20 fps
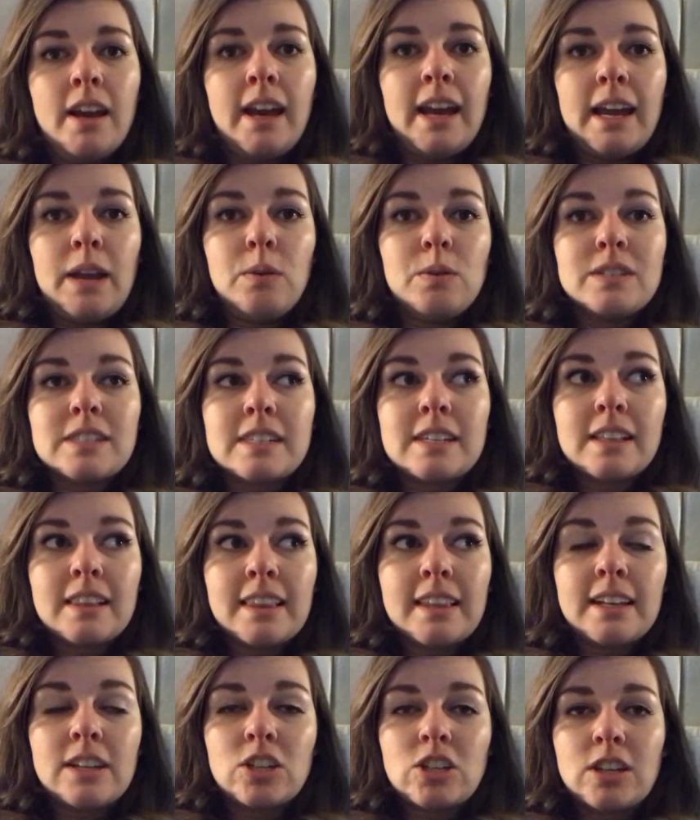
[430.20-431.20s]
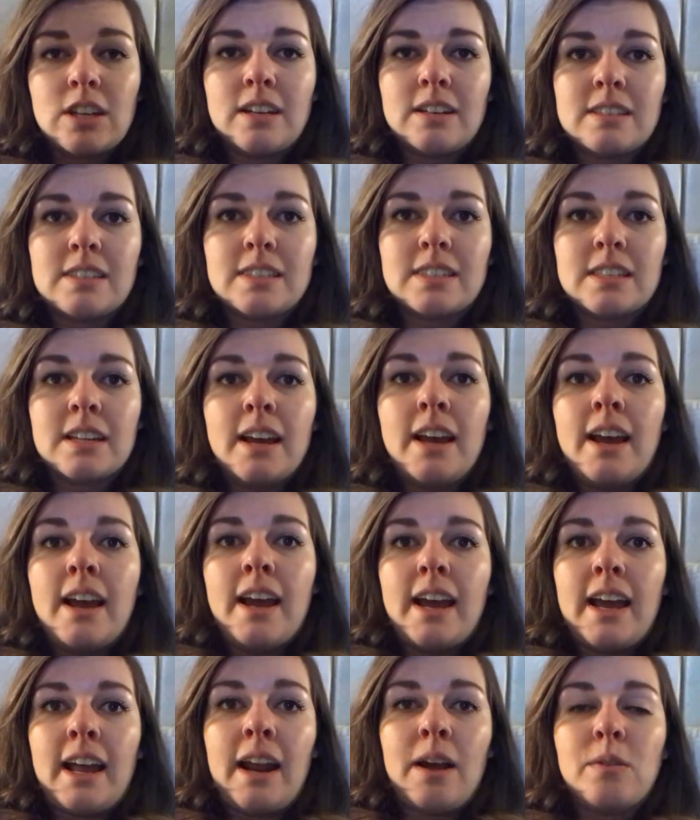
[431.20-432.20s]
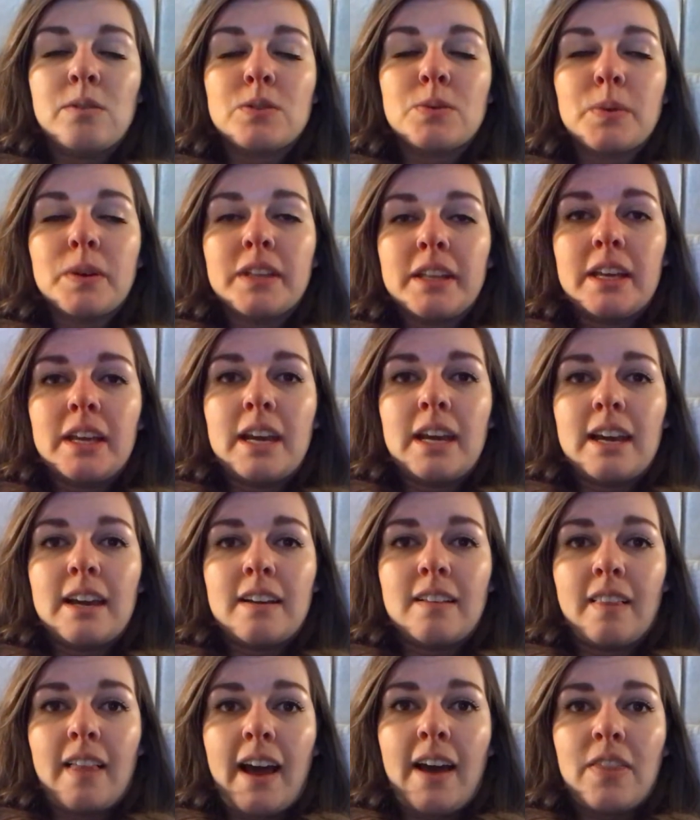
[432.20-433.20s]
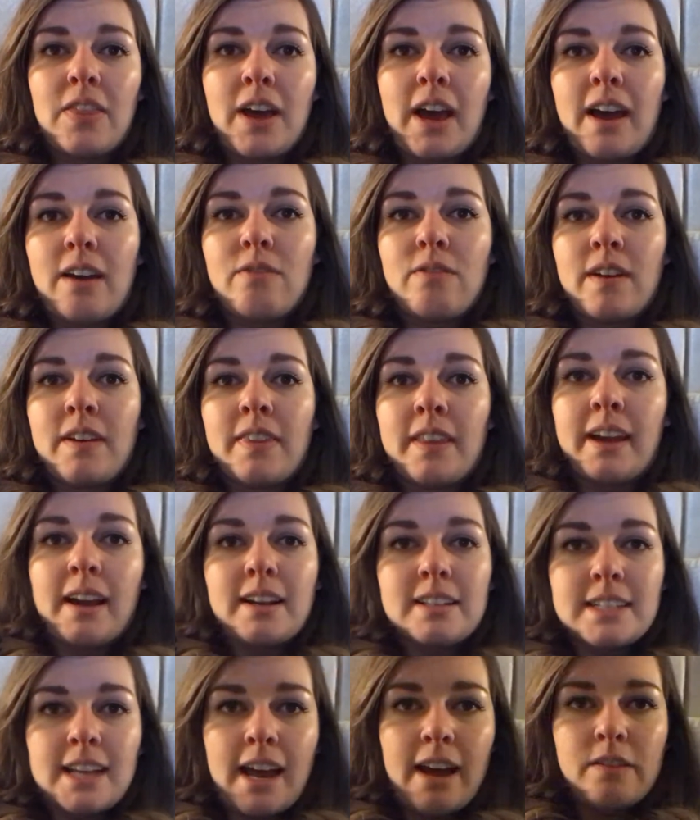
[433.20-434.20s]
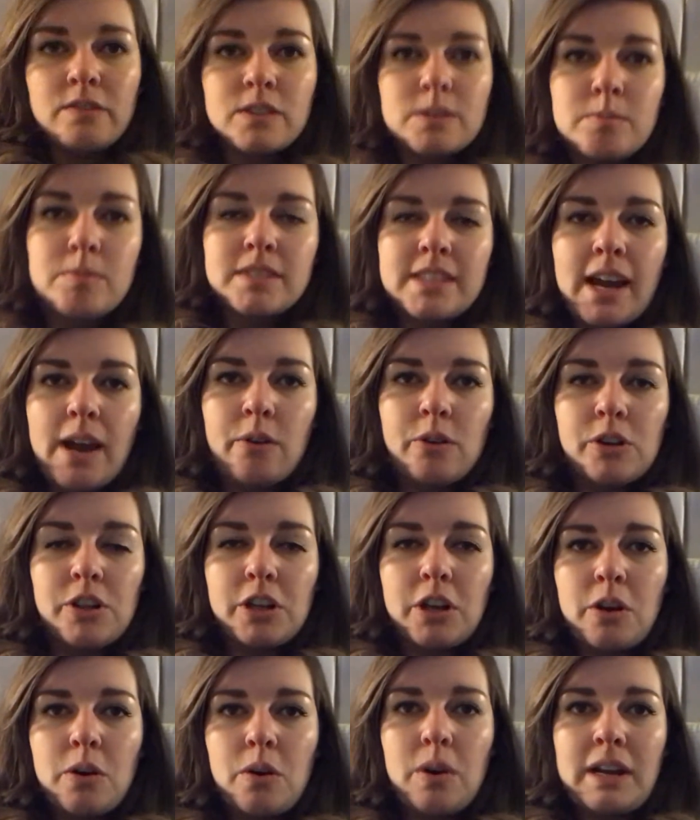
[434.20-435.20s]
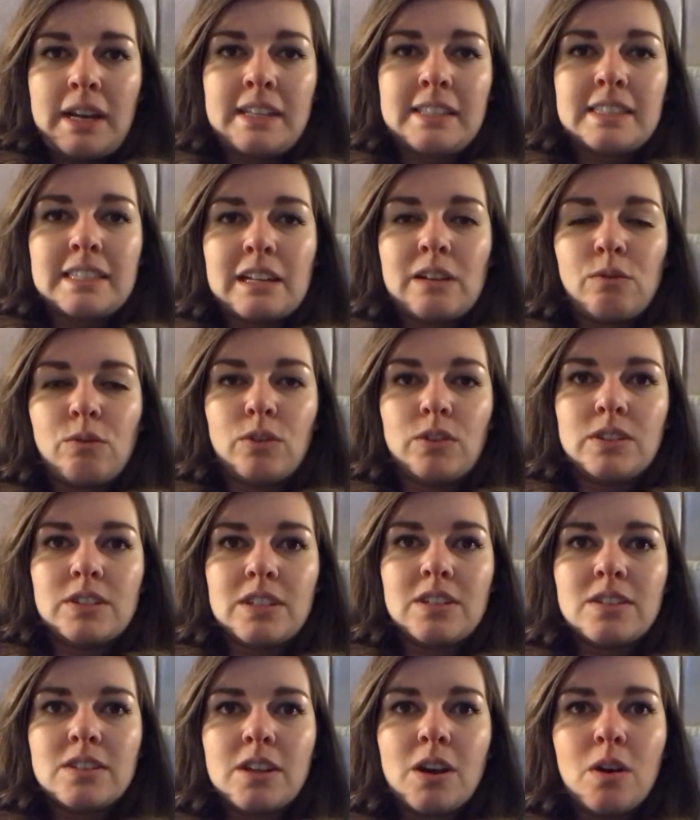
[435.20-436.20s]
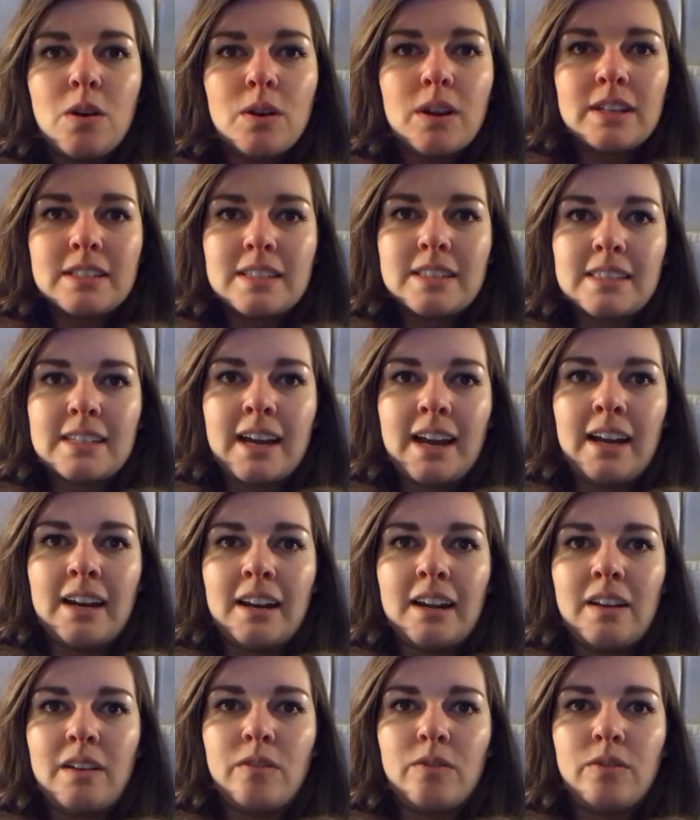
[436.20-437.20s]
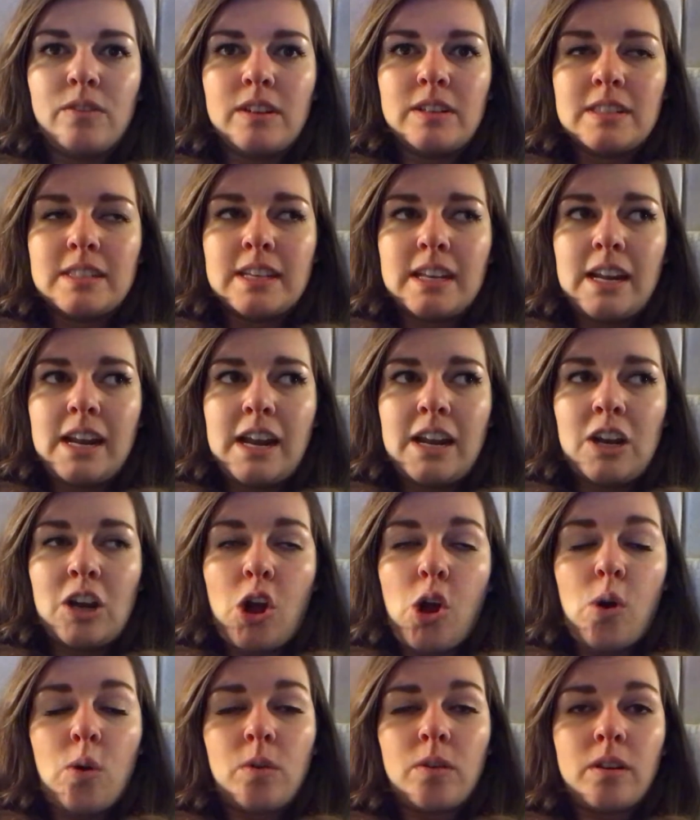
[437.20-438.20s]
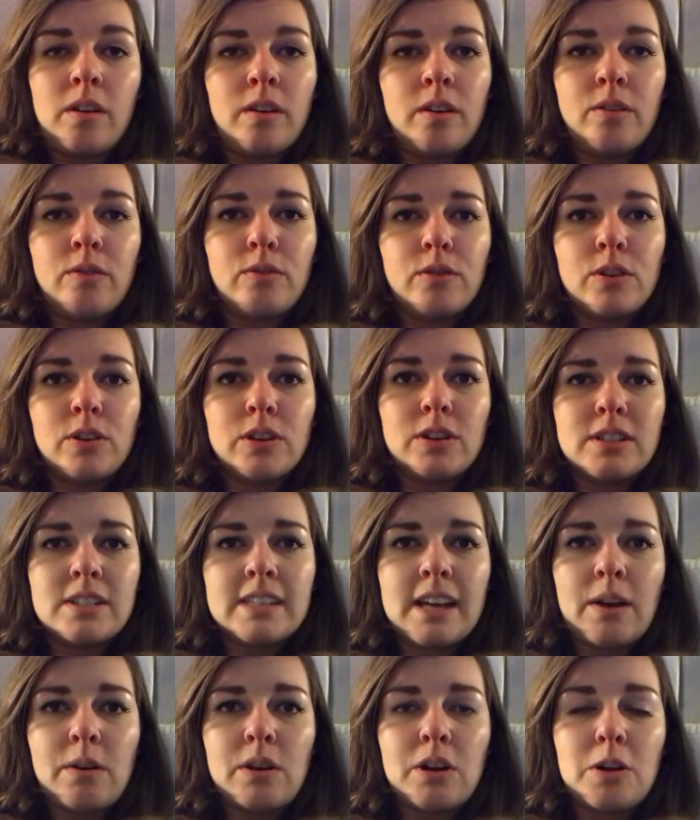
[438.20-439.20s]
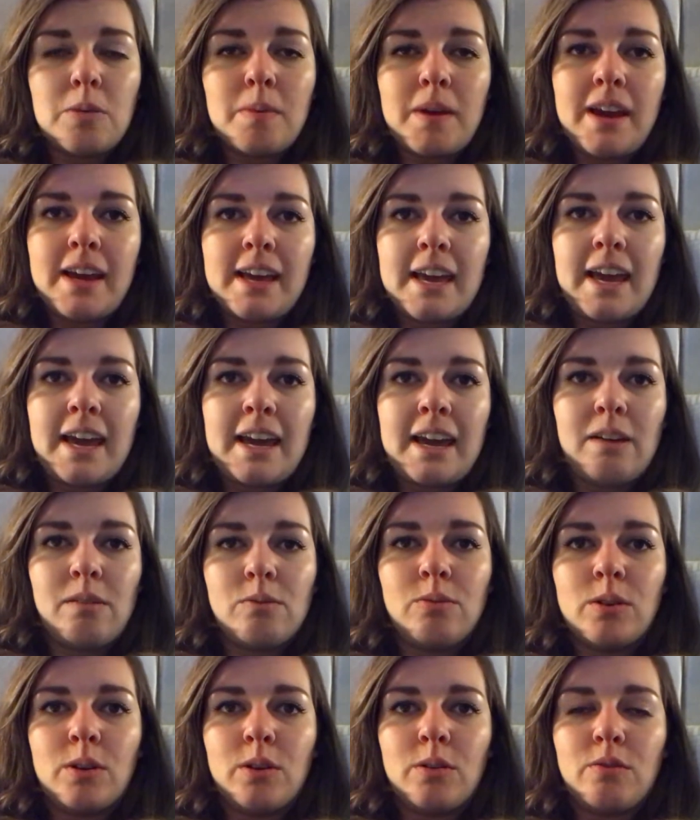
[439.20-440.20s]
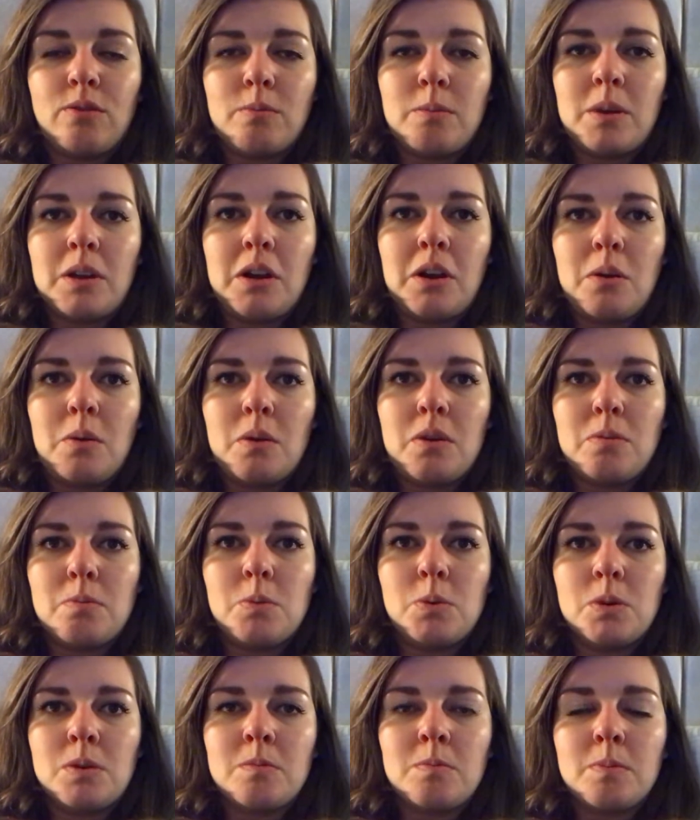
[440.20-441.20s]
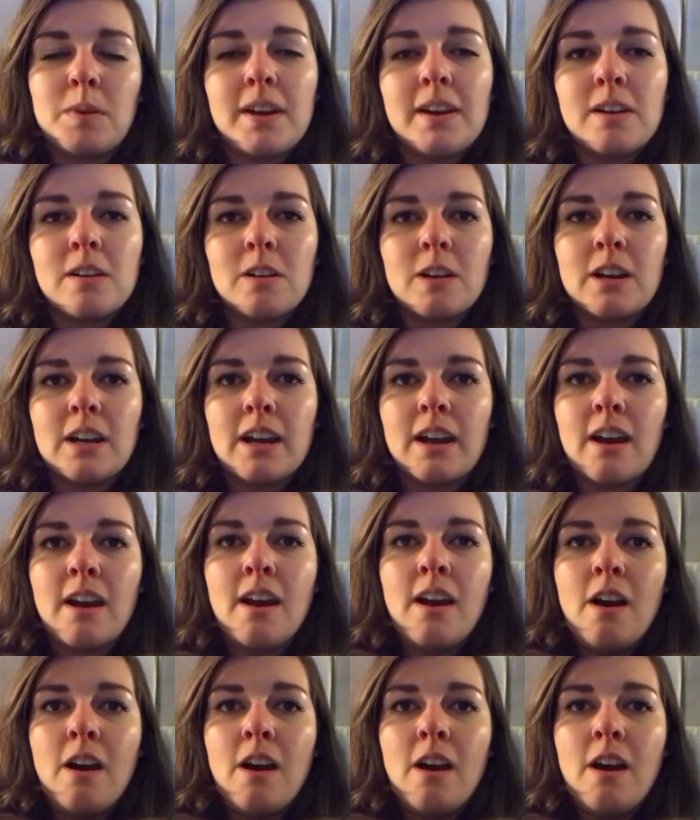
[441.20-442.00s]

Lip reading: It was delicious. And I was really glad that I finally got to have some sourdough in San Francisco, because it's kind of a city known for sourdough baking. If you're familiar with Boudin Bakery,